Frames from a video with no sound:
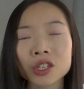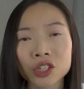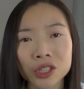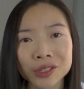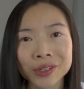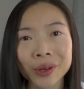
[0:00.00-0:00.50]

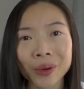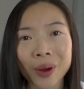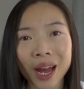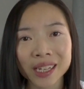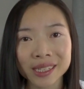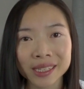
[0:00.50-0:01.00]
just know
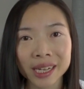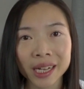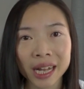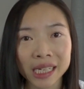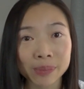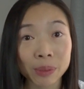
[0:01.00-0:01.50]
ICL
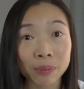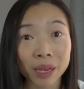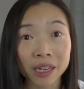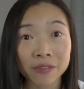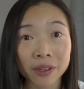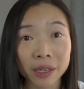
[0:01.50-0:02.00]
has been
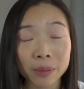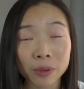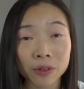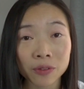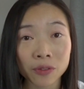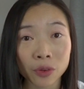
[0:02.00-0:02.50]
made
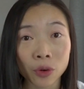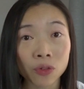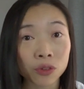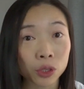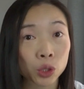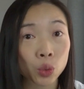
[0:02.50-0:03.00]
available for
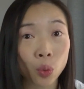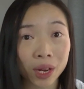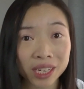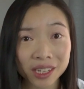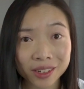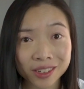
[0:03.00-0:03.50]
over
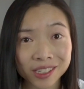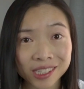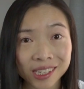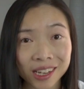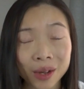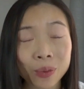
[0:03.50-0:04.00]
20
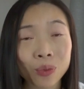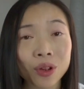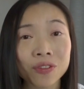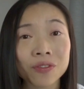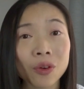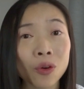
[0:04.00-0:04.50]
years
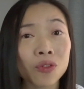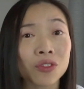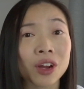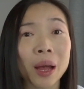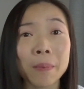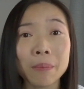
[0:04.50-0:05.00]
with
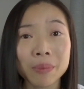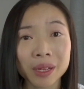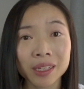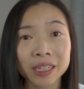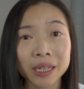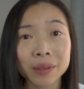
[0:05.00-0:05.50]
over a
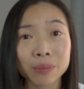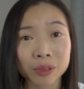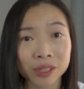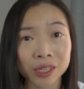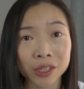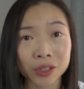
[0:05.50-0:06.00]
million
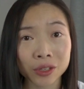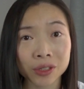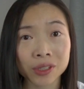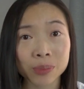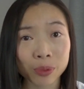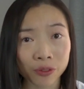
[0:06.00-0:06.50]

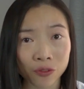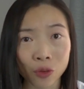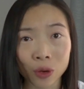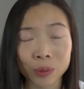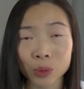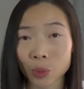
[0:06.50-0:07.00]
procedures
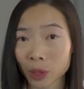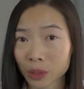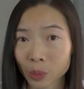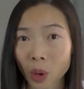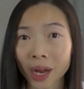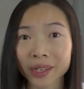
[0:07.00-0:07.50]
performed
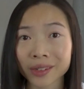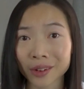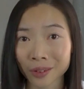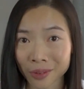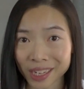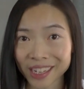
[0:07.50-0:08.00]
worldwide
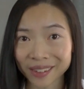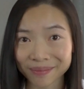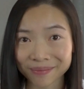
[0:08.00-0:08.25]
already.